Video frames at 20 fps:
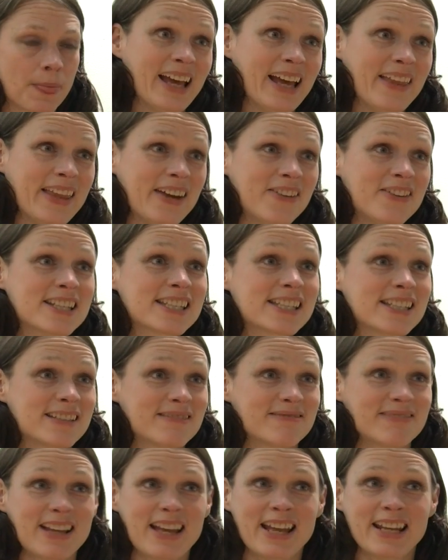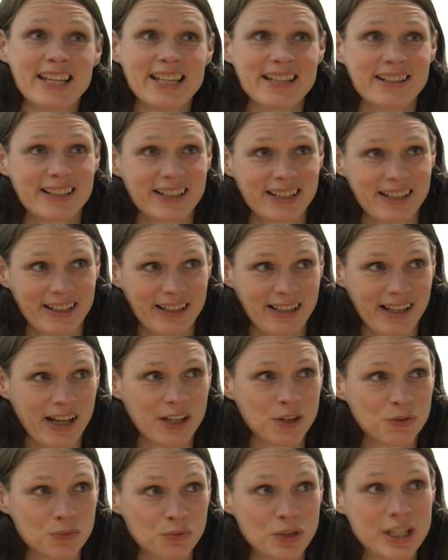And there isn't any
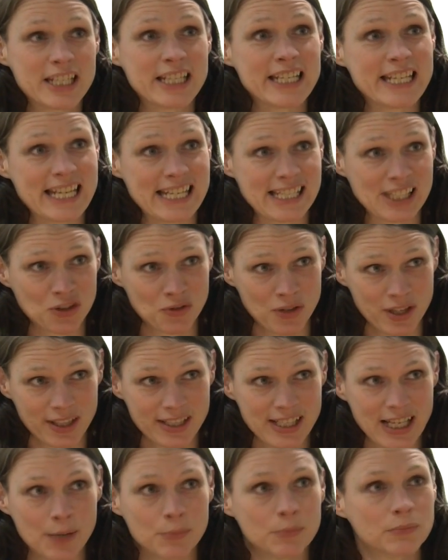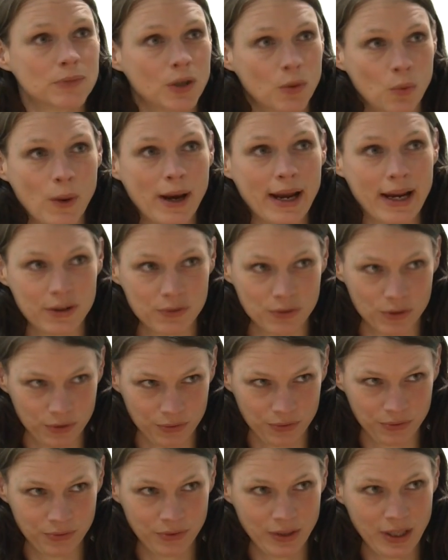kind of written history that I'm aware
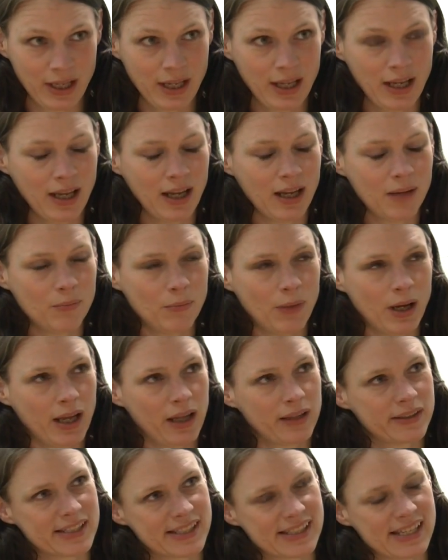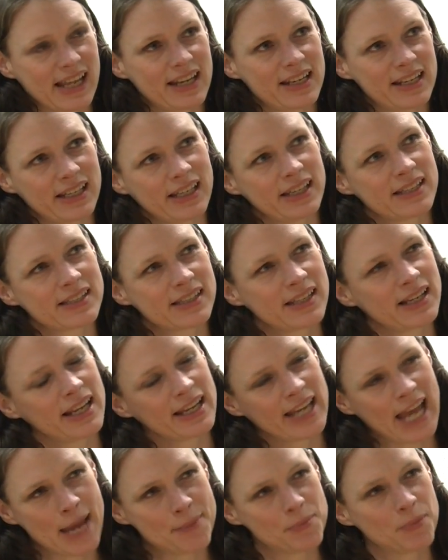of. My understanding is that
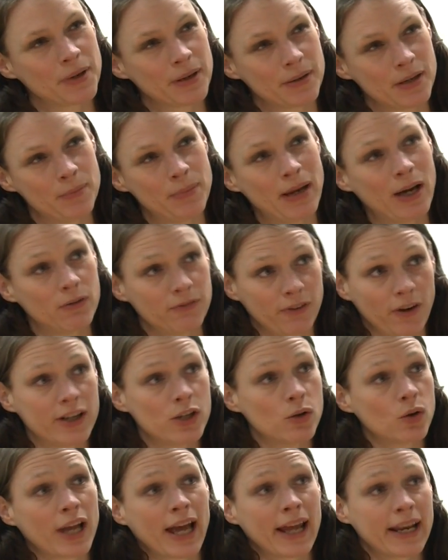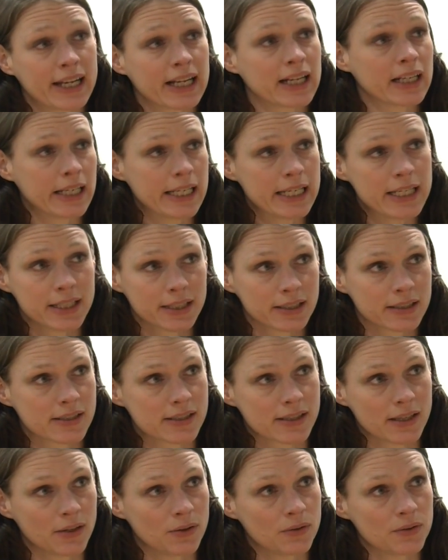it came about very organically.
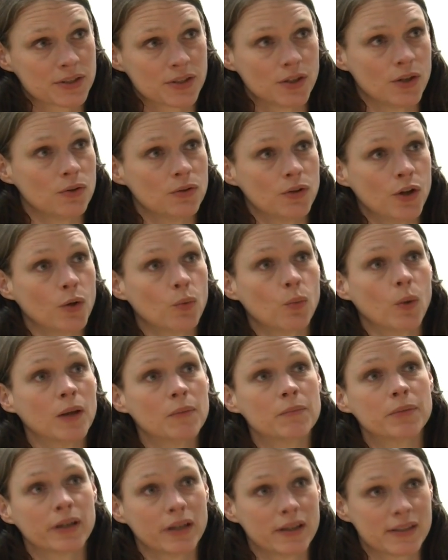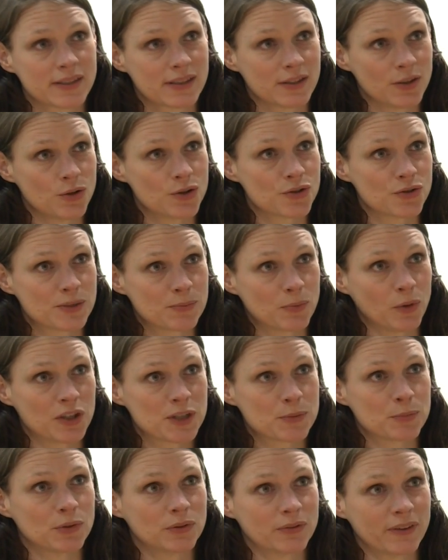So there's no one person who's
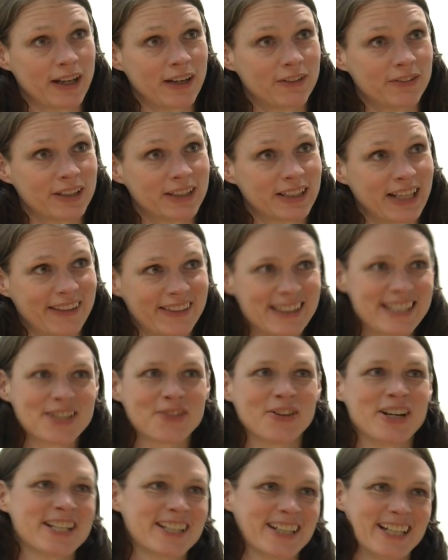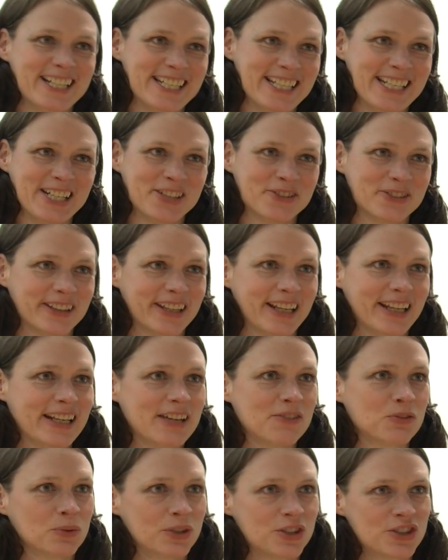responsible for having had this great idea and then
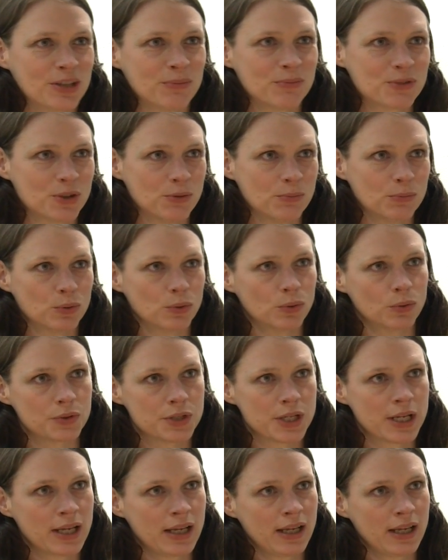everyone jumped on board.